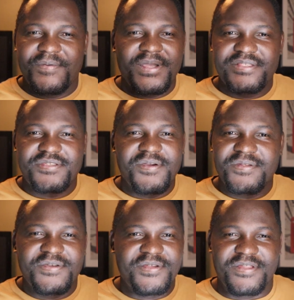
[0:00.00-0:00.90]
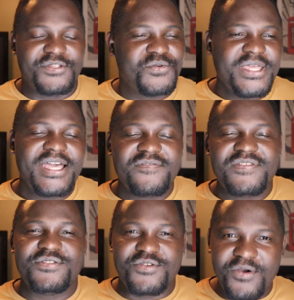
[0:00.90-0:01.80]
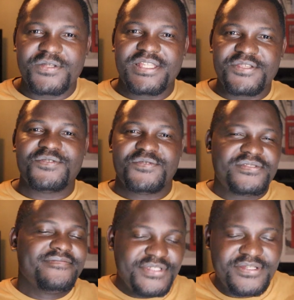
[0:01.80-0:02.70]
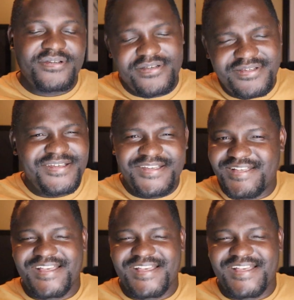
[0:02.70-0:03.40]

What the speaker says: what is going on? Do we have the doctors who, you know?